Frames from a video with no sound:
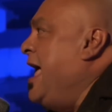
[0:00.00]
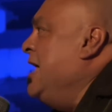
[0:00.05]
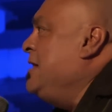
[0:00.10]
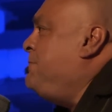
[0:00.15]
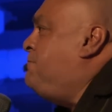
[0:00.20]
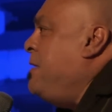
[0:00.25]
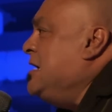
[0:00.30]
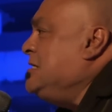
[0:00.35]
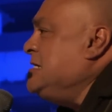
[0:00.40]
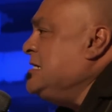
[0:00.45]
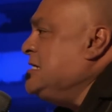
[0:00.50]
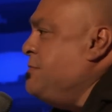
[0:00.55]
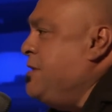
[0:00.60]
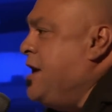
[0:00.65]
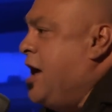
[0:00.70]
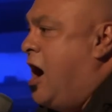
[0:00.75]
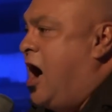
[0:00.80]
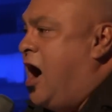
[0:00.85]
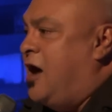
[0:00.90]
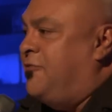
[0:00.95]
It pisses
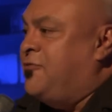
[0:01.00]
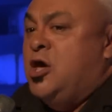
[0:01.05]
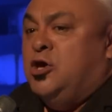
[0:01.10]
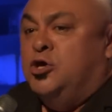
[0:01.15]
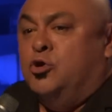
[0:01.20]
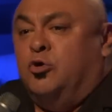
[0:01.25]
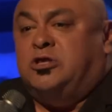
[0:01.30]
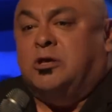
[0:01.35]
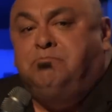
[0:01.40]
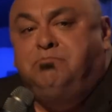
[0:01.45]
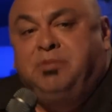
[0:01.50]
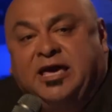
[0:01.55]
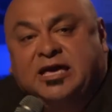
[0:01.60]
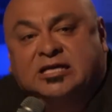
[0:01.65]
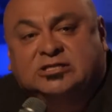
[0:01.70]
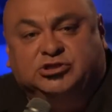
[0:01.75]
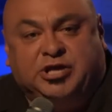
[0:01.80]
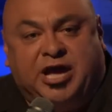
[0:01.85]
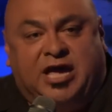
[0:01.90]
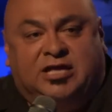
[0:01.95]
me off. You know what the
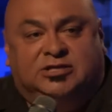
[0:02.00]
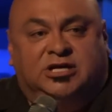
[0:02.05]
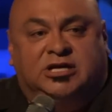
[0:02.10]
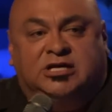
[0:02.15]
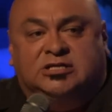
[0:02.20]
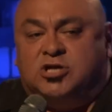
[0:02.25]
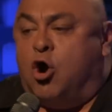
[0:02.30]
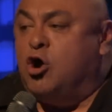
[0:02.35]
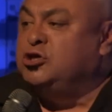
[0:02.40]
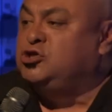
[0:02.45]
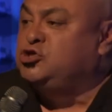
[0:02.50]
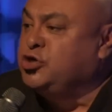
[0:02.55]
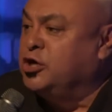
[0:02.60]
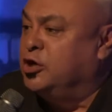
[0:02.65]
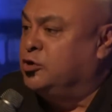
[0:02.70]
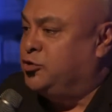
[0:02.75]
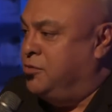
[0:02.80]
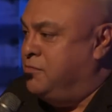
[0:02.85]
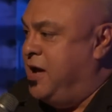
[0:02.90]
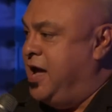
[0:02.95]
biggest change is? Our
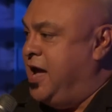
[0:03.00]
children,